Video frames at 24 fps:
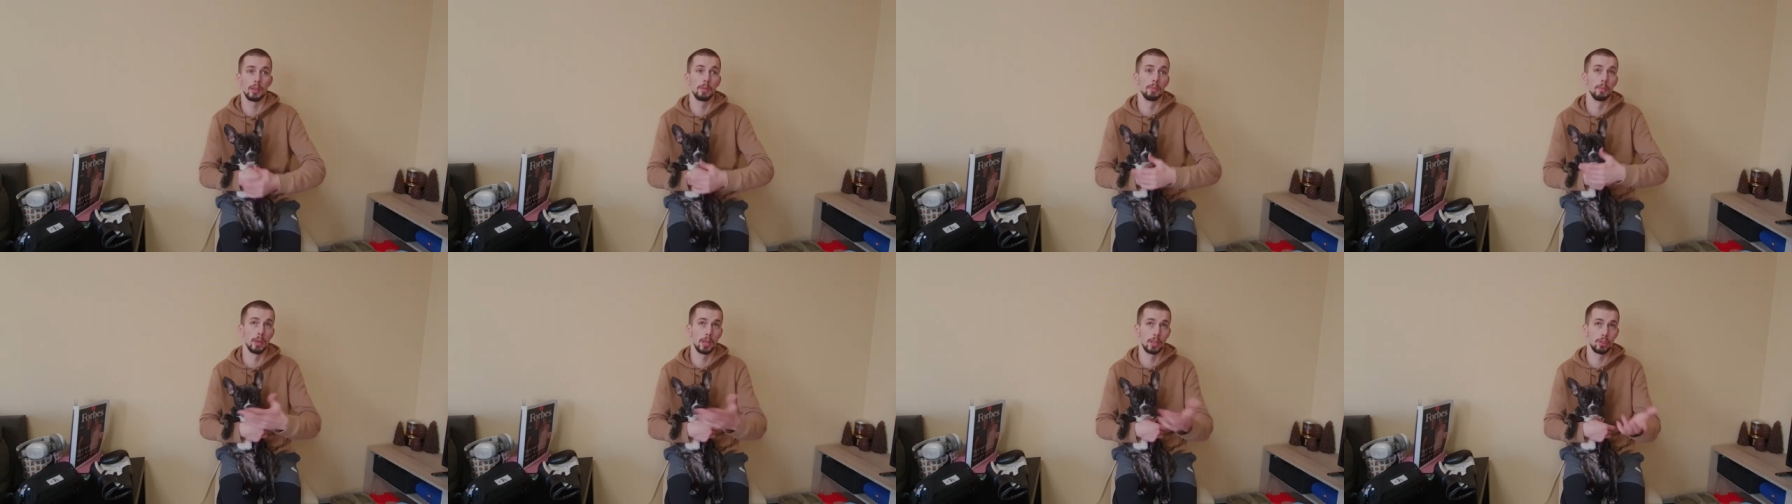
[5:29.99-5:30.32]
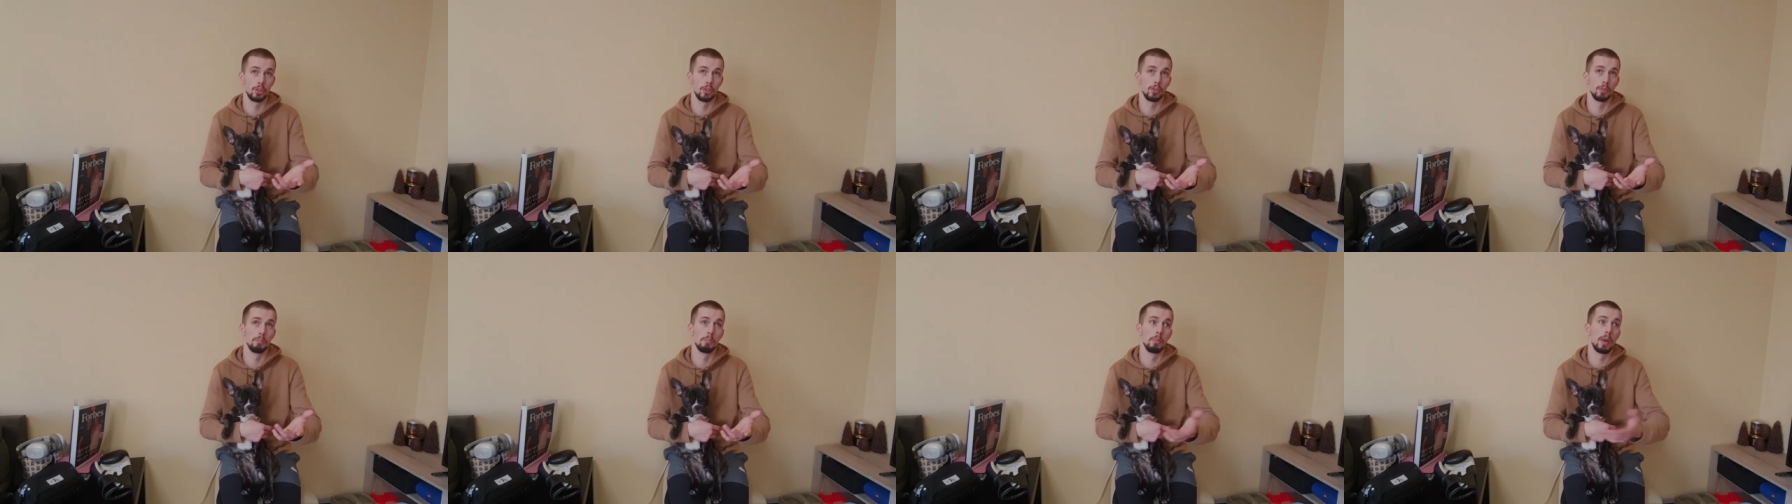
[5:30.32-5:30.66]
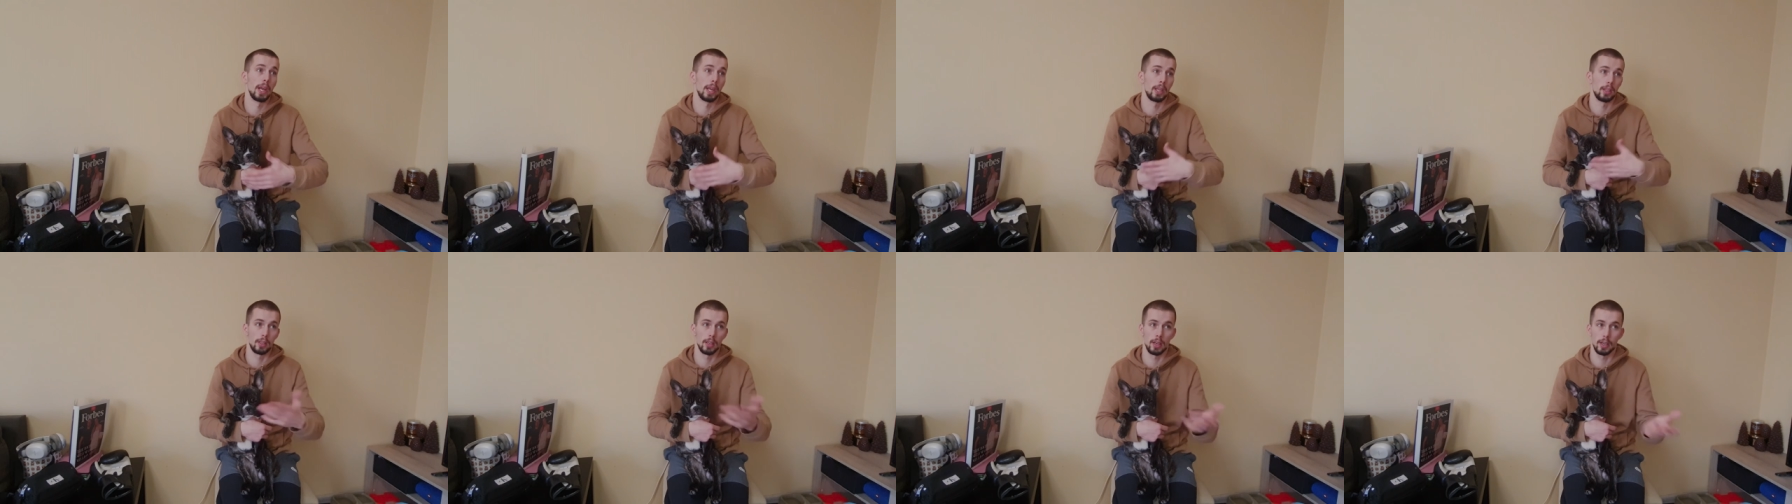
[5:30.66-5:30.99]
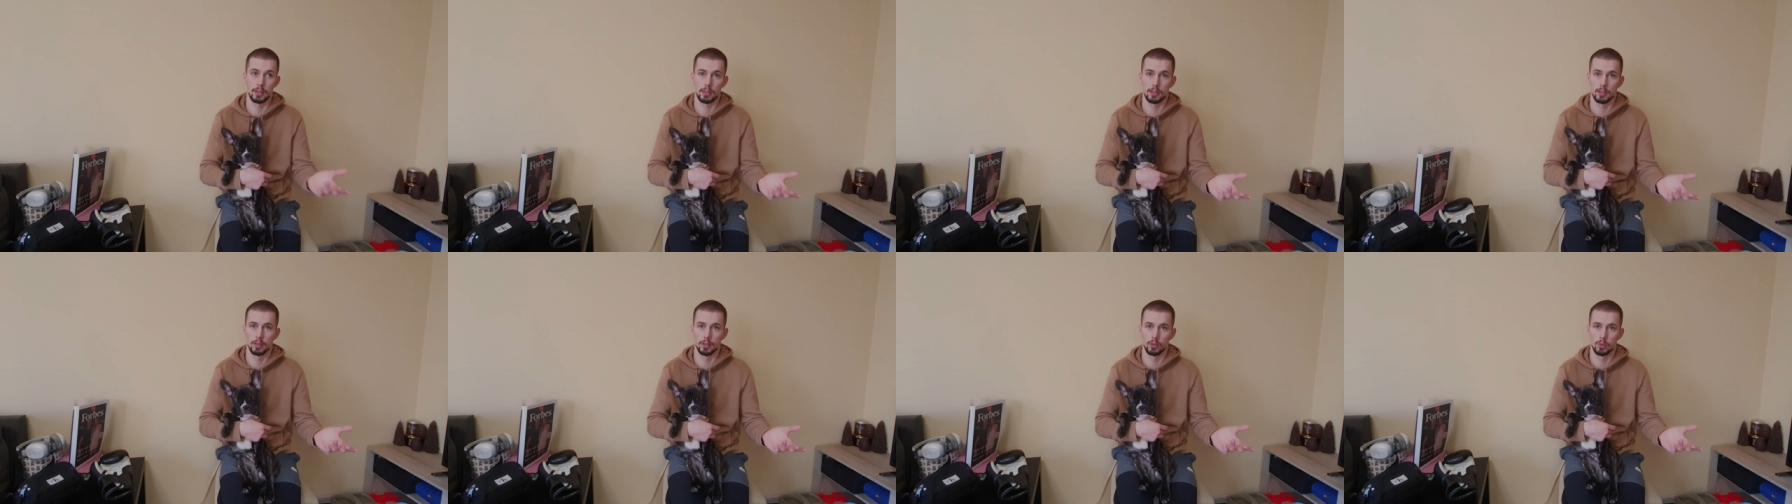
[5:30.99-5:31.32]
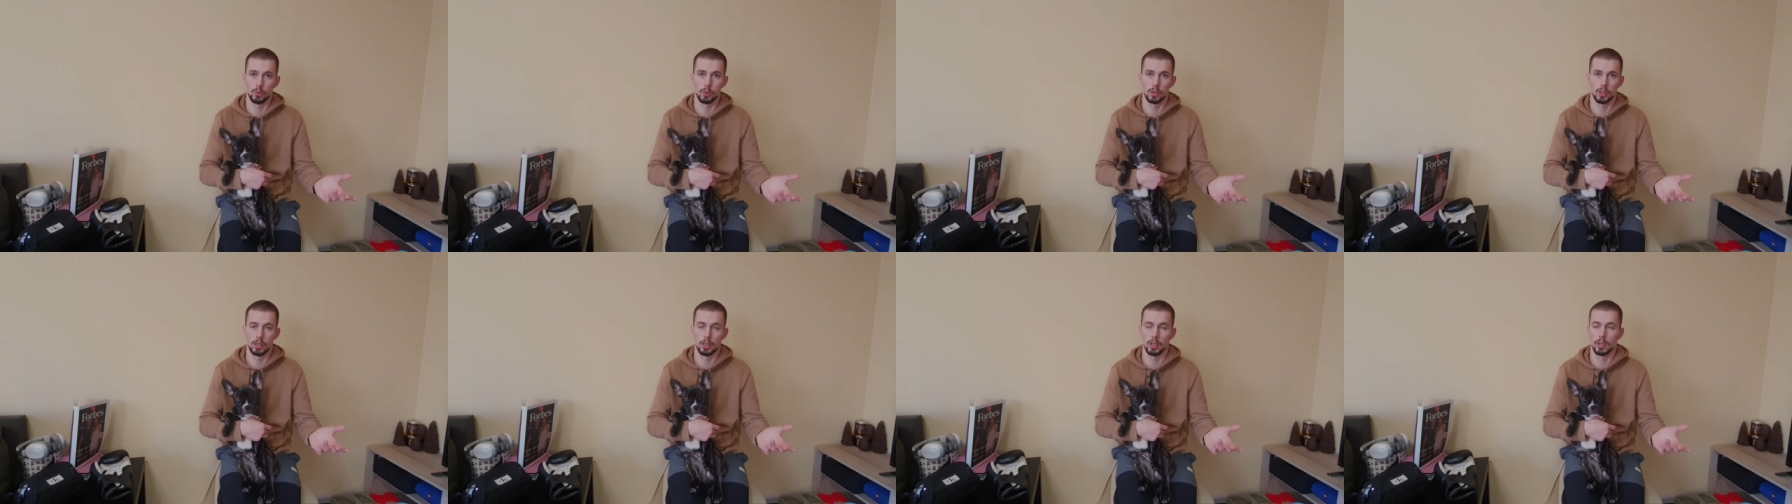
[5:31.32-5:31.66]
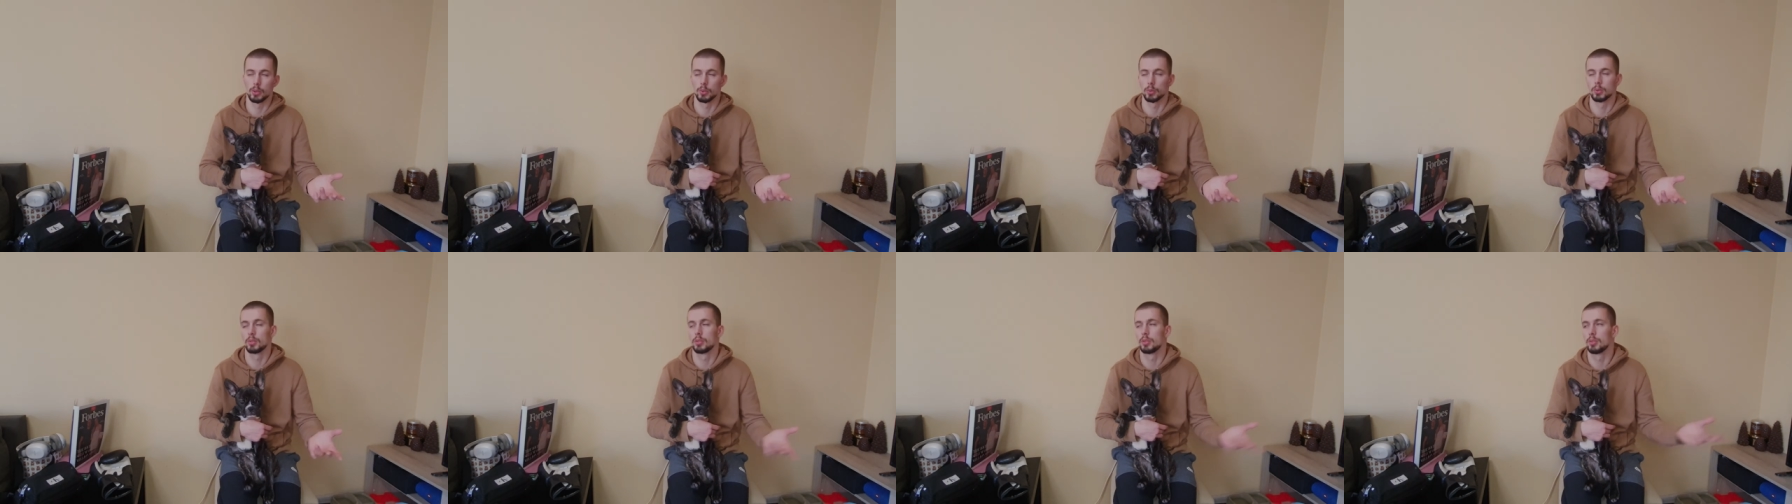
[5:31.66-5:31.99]
imagine Mike Tyson's
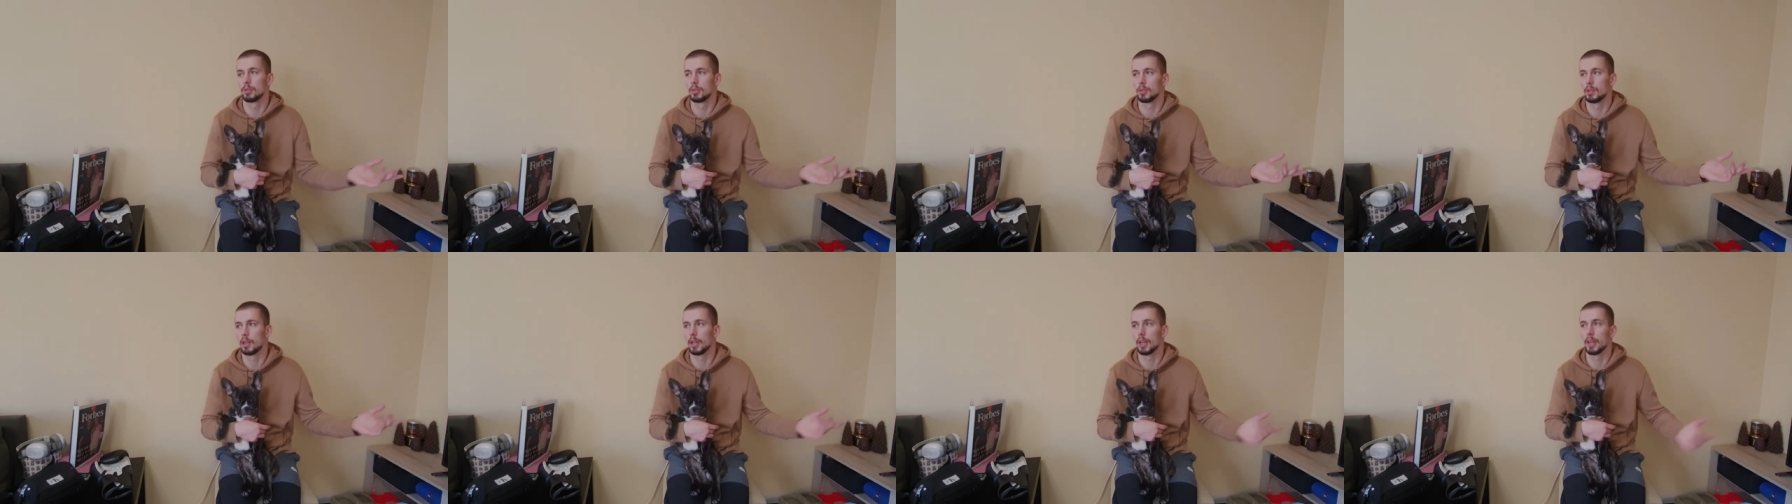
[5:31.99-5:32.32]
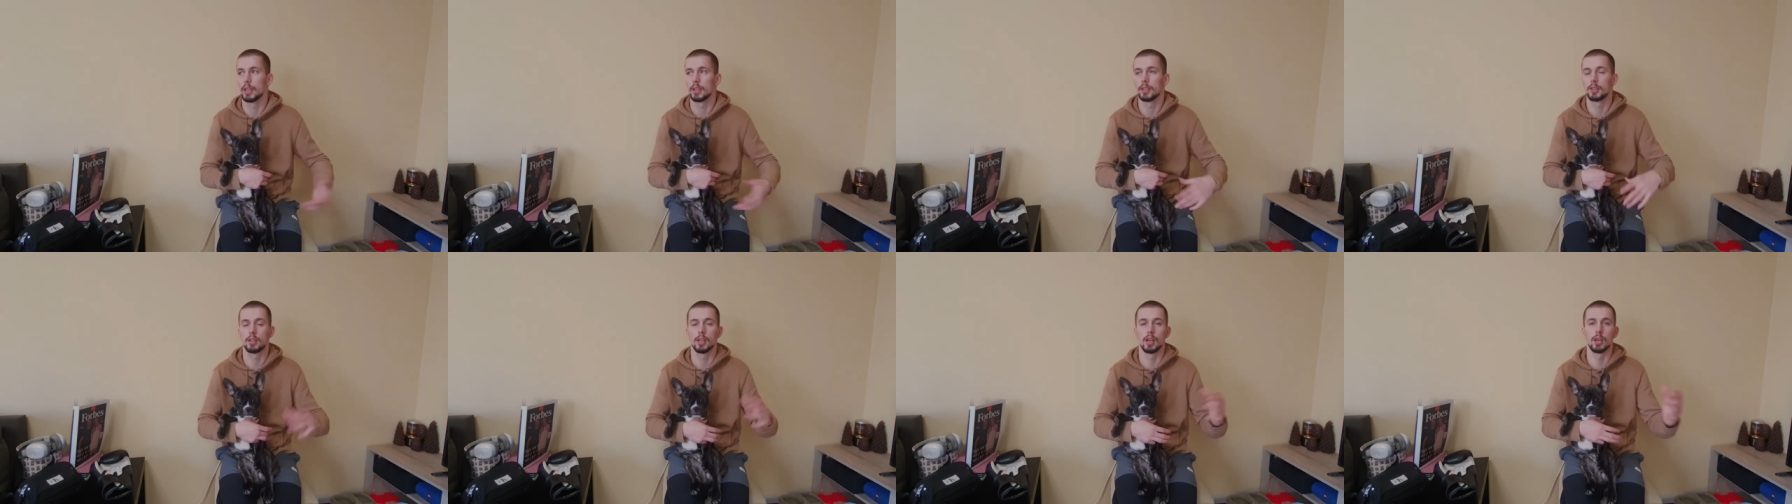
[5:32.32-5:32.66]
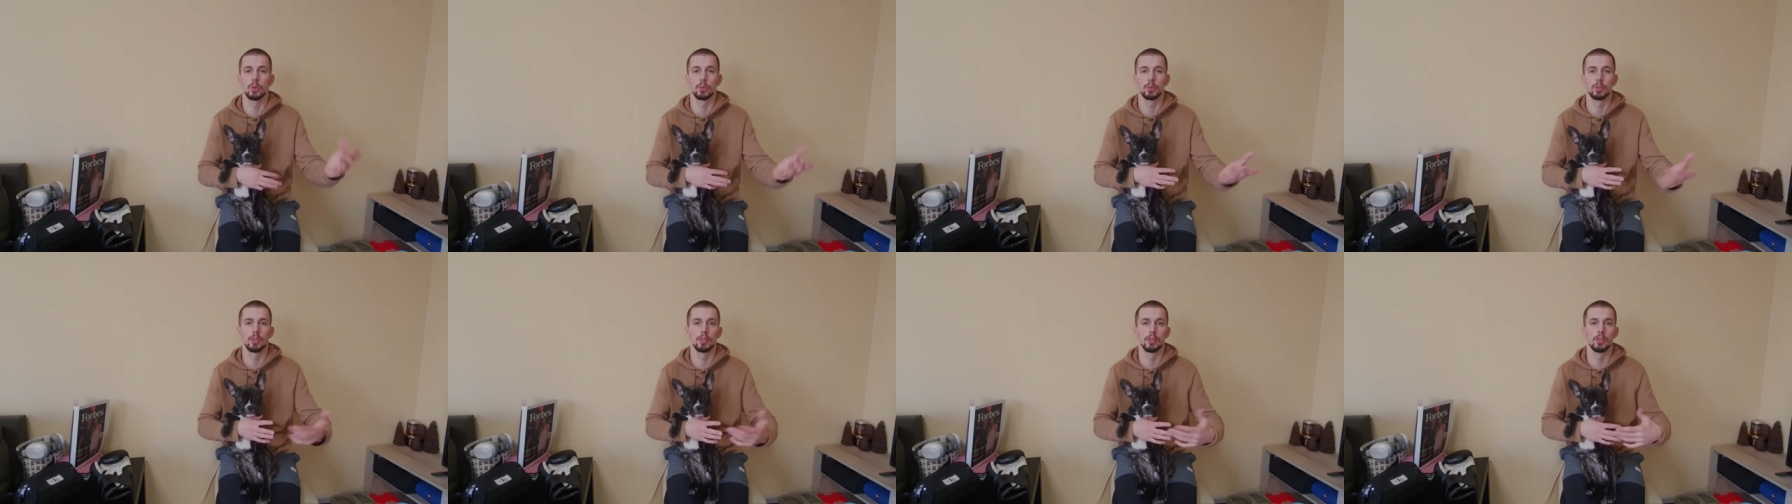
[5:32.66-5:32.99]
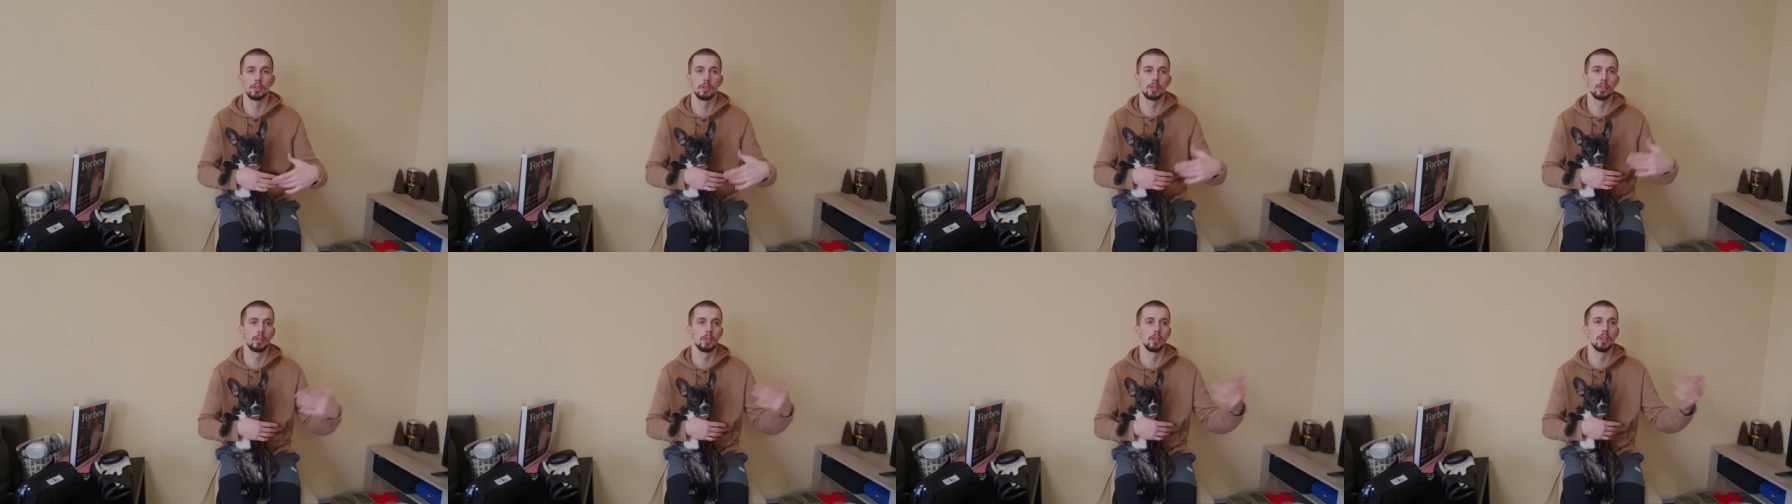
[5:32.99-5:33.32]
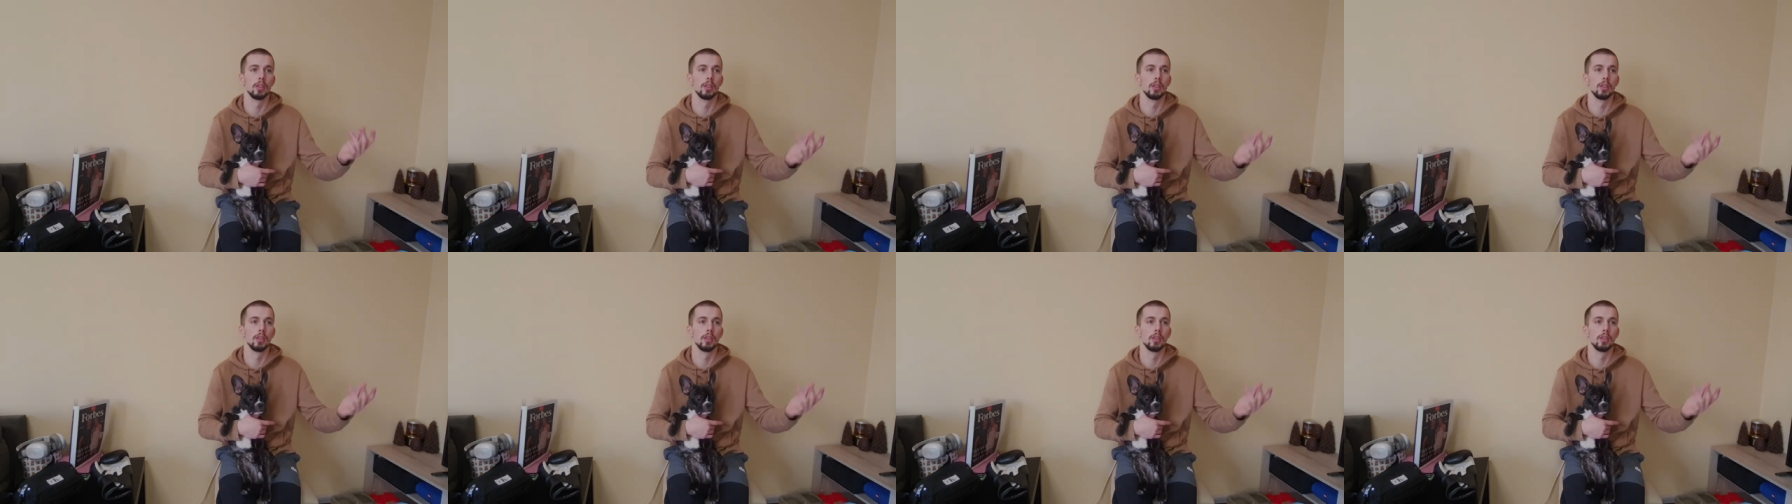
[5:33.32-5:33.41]
workout, like 1,000